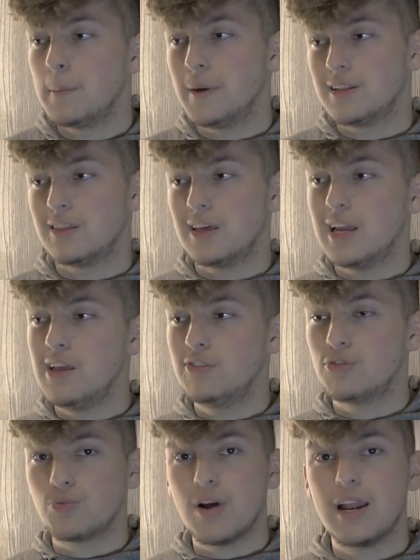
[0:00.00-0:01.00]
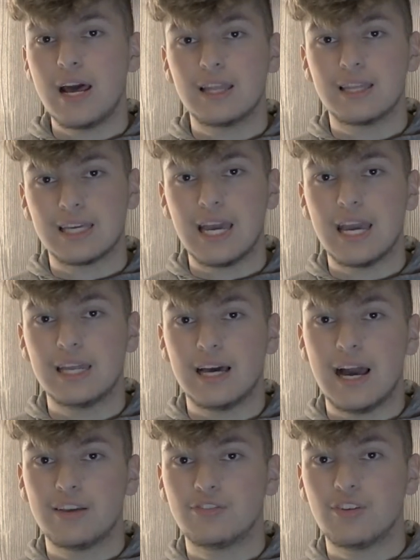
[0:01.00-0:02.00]
But the thing is right out of the gate,
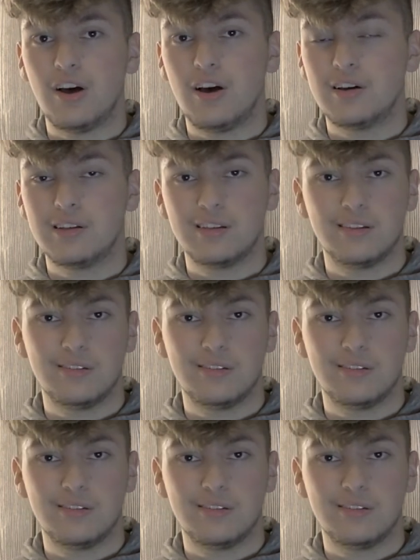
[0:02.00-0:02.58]
I saw